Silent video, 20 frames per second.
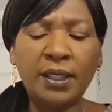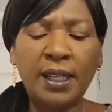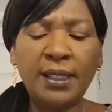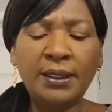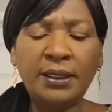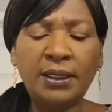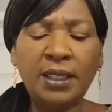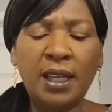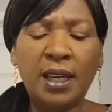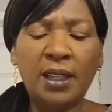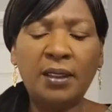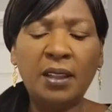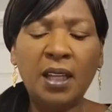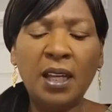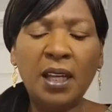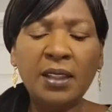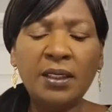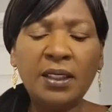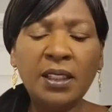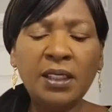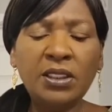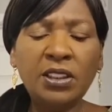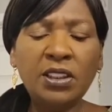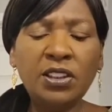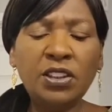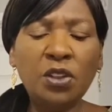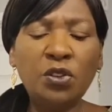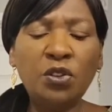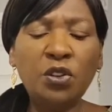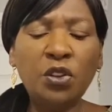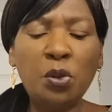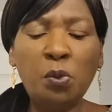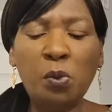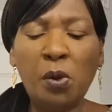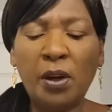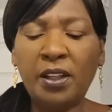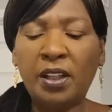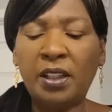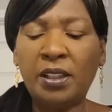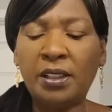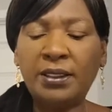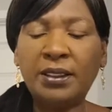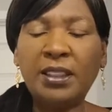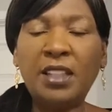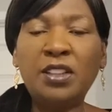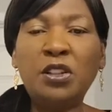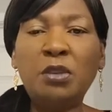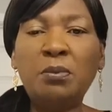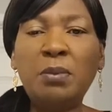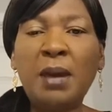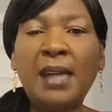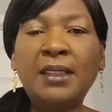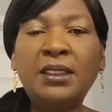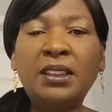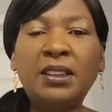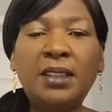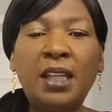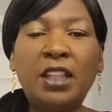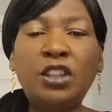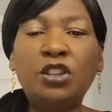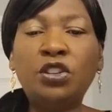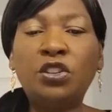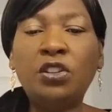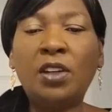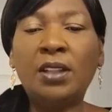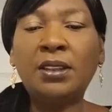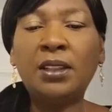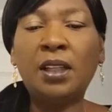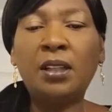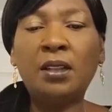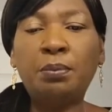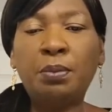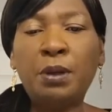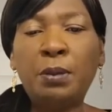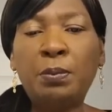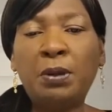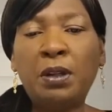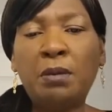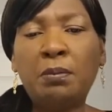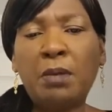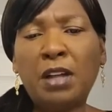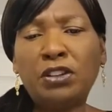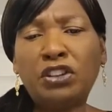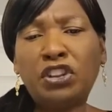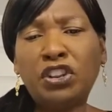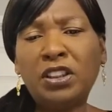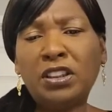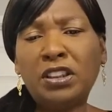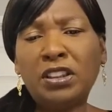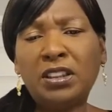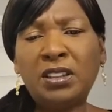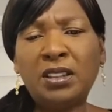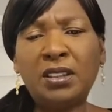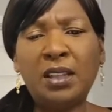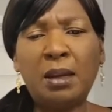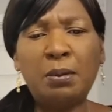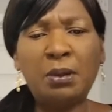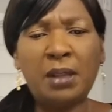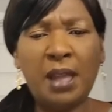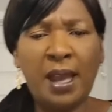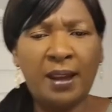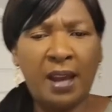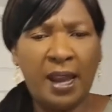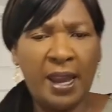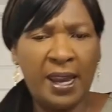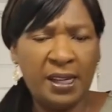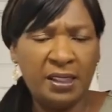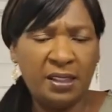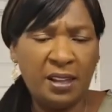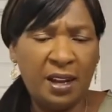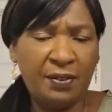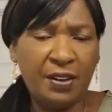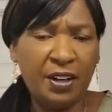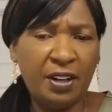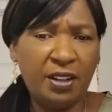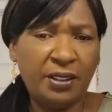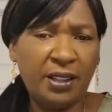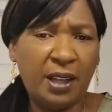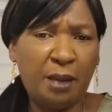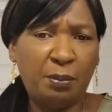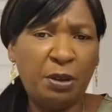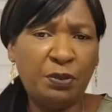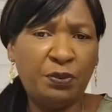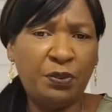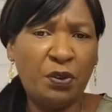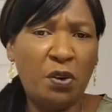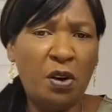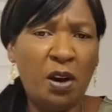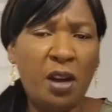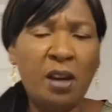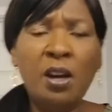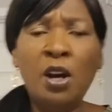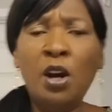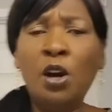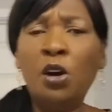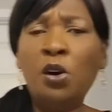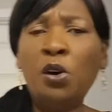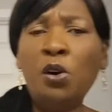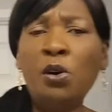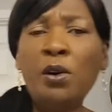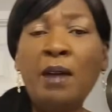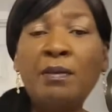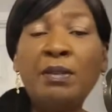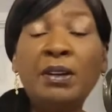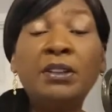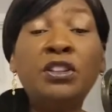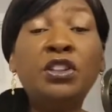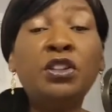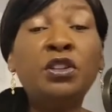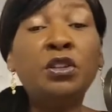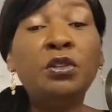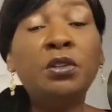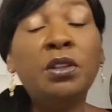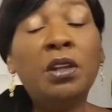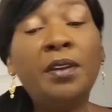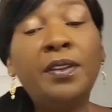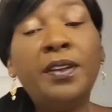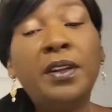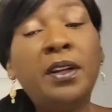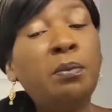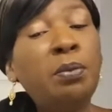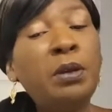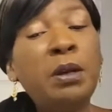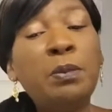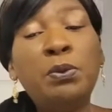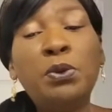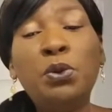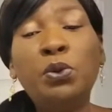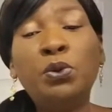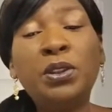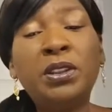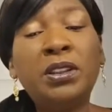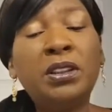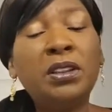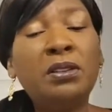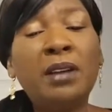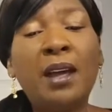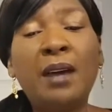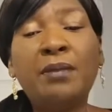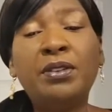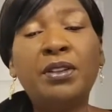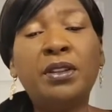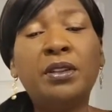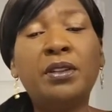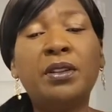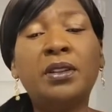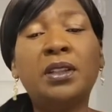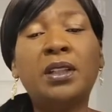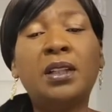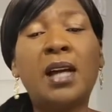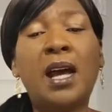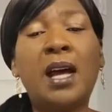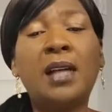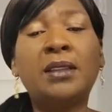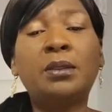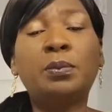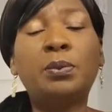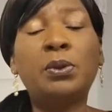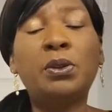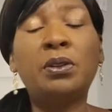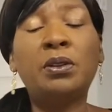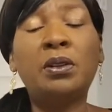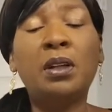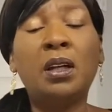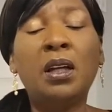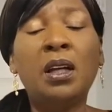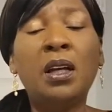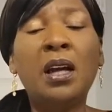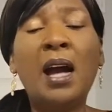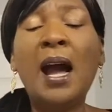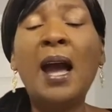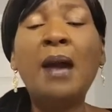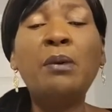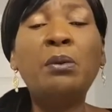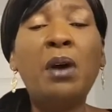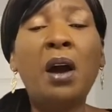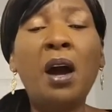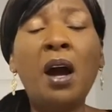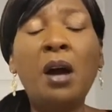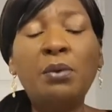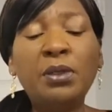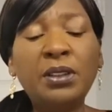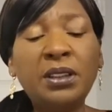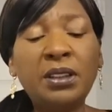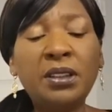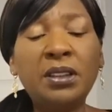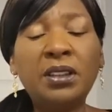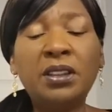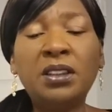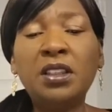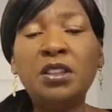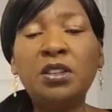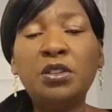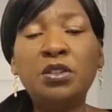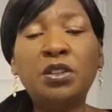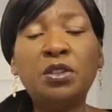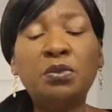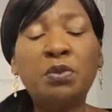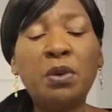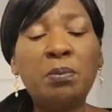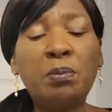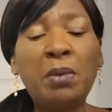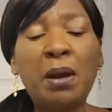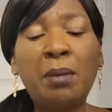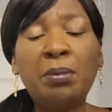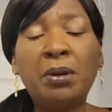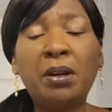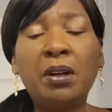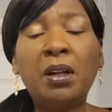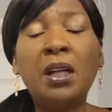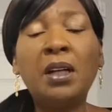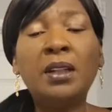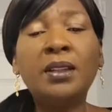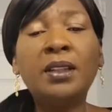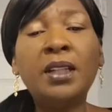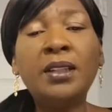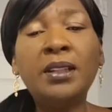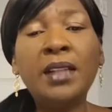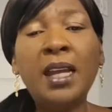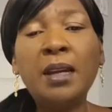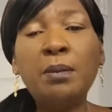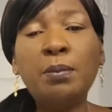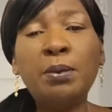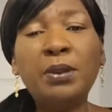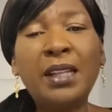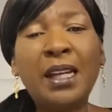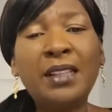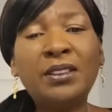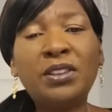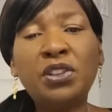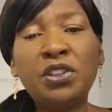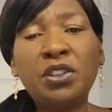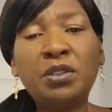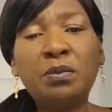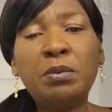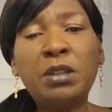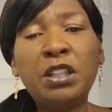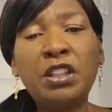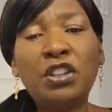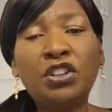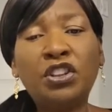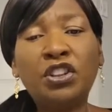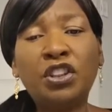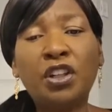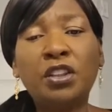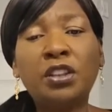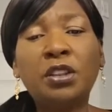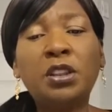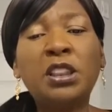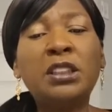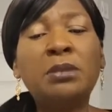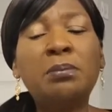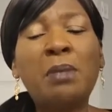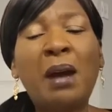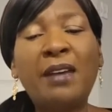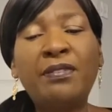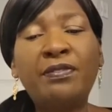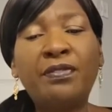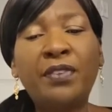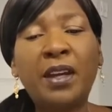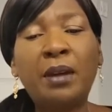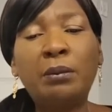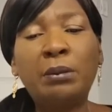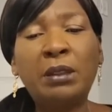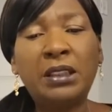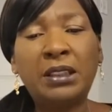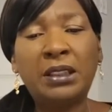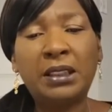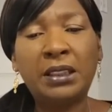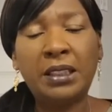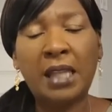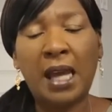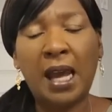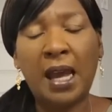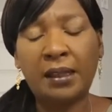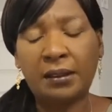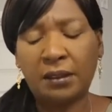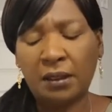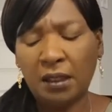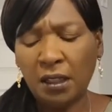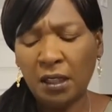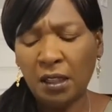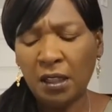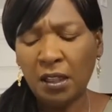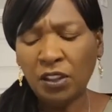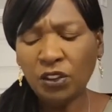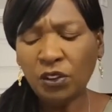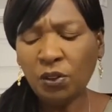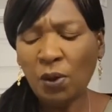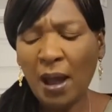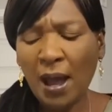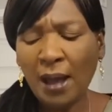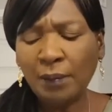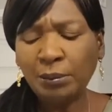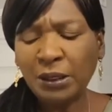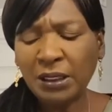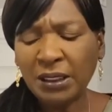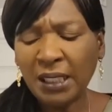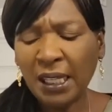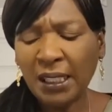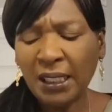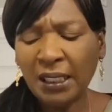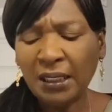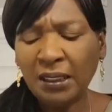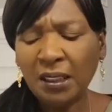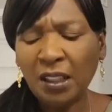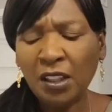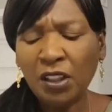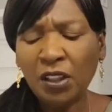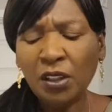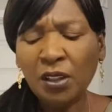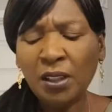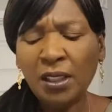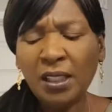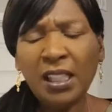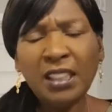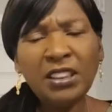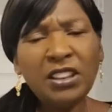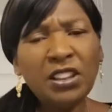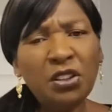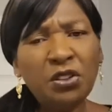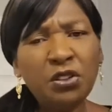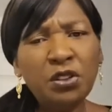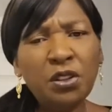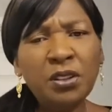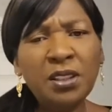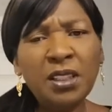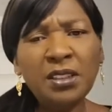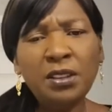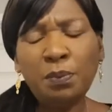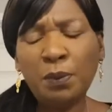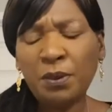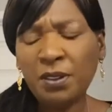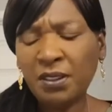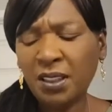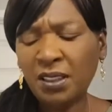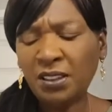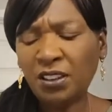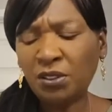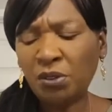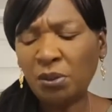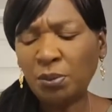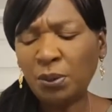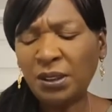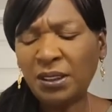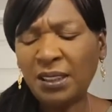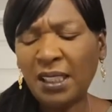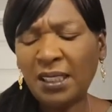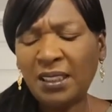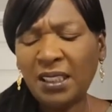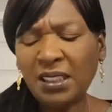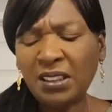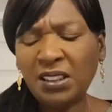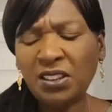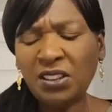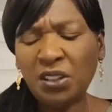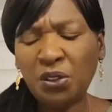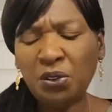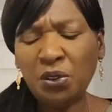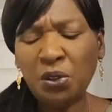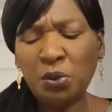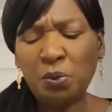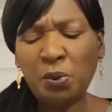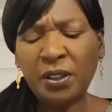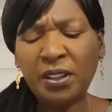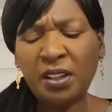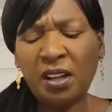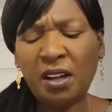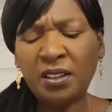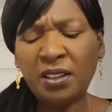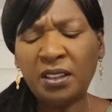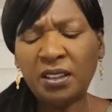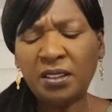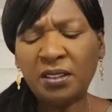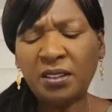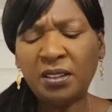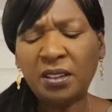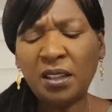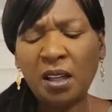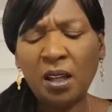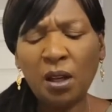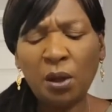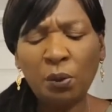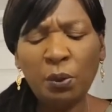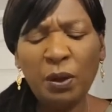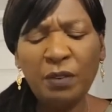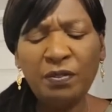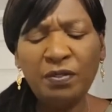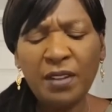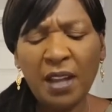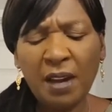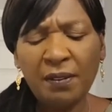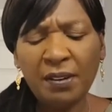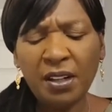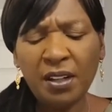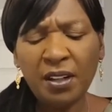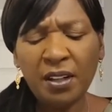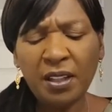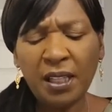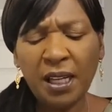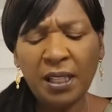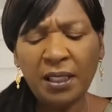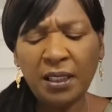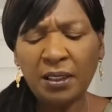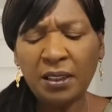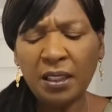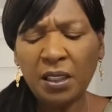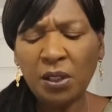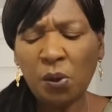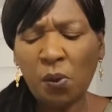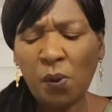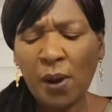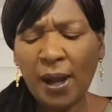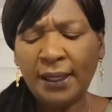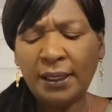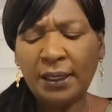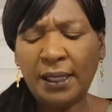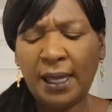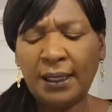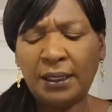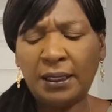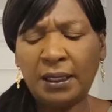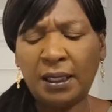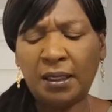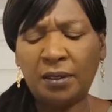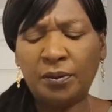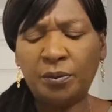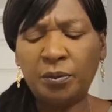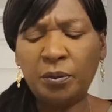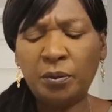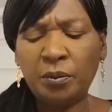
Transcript: They said, this is a new one on us. Can you imagine that you start telling people about Jesus and they be like, I ain't never heard that before. Whoever, do you know there are people who still haven't heard the gospel? I will always continue to remember the neighbor that took me to church because my family did not. So I'm saying it's a this this scripture said this is a new one on us. We've never heard anything quite like it.